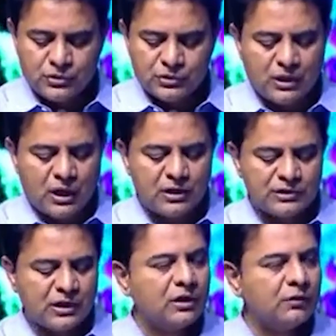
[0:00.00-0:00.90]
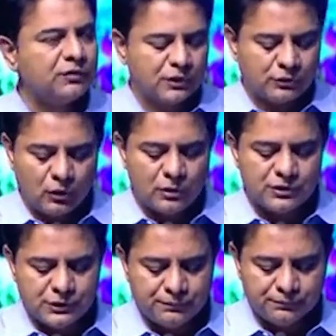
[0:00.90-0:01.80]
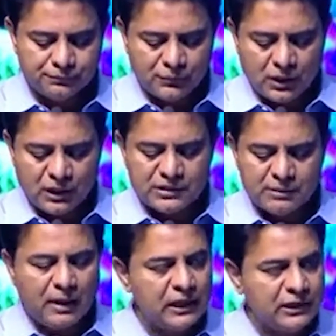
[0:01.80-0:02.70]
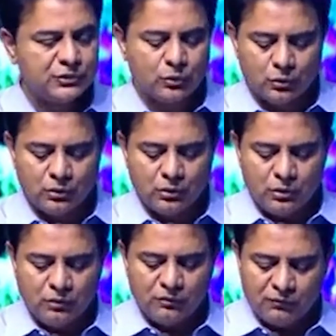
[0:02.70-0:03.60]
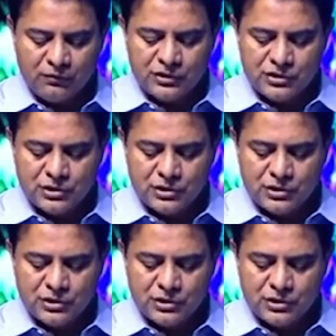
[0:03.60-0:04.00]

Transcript: the understanding of the technology. It is a milestone from which